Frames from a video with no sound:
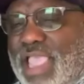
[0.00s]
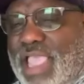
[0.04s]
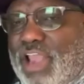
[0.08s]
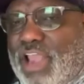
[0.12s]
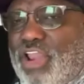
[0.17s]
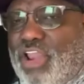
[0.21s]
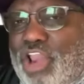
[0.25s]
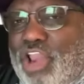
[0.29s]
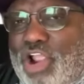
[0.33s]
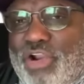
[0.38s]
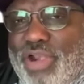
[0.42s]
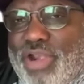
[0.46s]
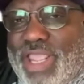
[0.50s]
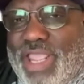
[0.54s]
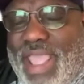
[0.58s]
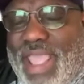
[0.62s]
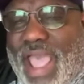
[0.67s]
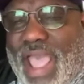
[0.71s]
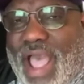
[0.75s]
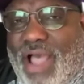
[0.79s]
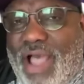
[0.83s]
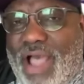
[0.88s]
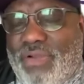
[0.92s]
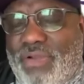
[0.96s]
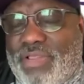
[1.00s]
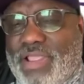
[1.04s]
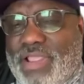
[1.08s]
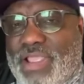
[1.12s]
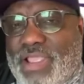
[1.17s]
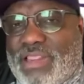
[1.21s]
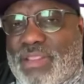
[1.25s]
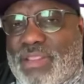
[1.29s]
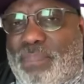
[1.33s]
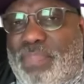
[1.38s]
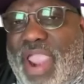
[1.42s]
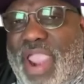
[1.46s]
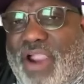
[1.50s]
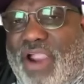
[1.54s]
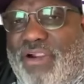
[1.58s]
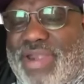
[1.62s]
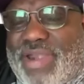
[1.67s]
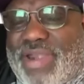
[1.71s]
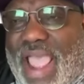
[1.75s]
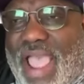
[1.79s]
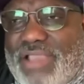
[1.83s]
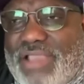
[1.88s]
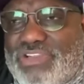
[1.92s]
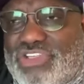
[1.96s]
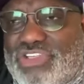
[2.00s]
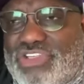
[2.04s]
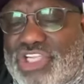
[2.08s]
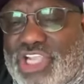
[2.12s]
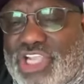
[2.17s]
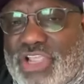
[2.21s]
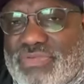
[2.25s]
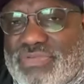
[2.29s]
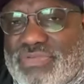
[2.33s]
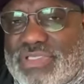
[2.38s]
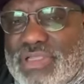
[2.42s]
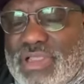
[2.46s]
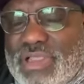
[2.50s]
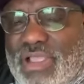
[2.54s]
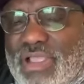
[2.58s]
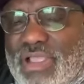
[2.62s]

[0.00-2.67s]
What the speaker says: and learning how the paradigm shifts,